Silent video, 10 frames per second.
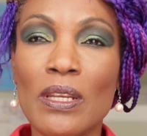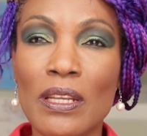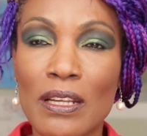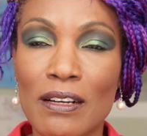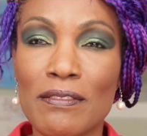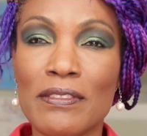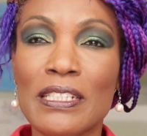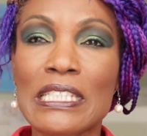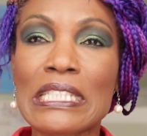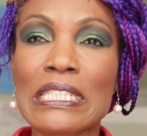
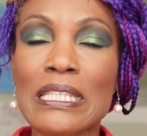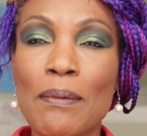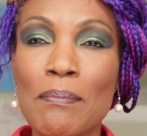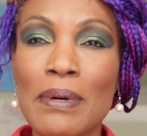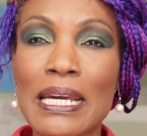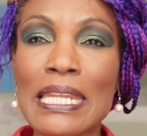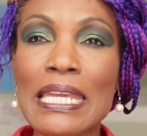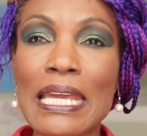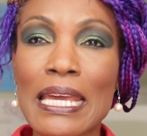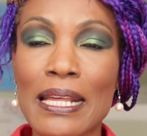love
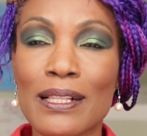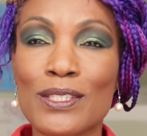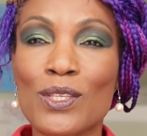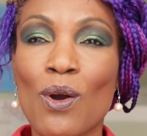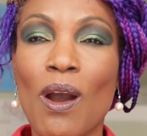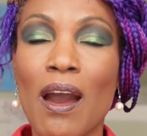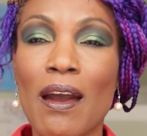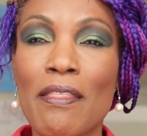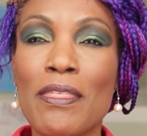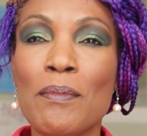somebody else or
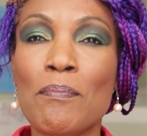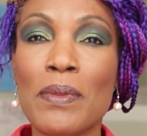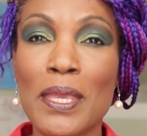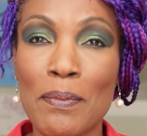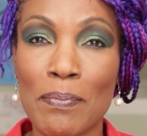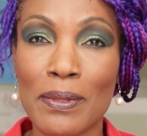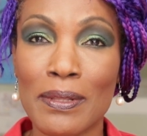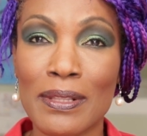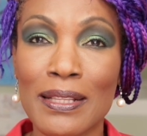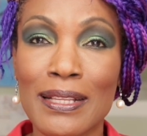other
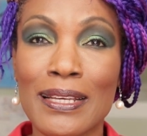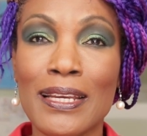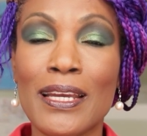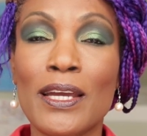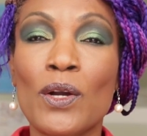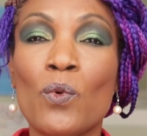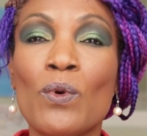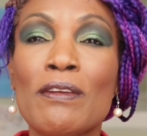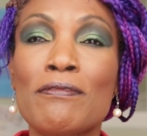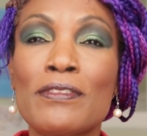people
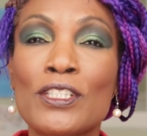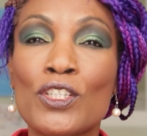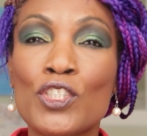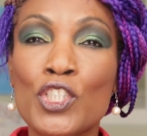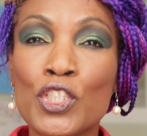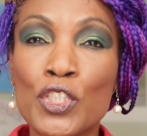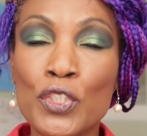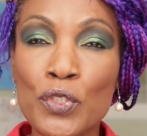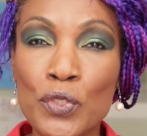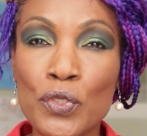with the
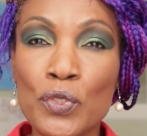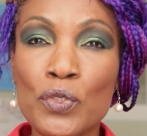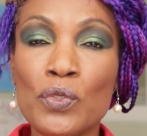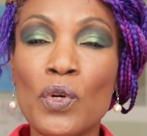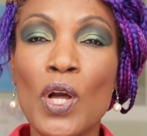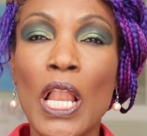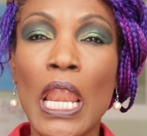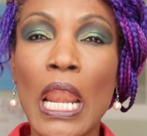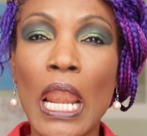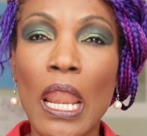true
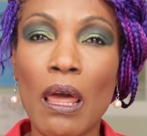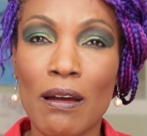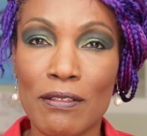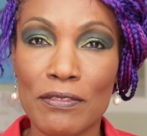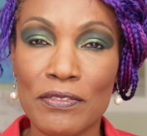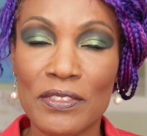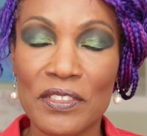love.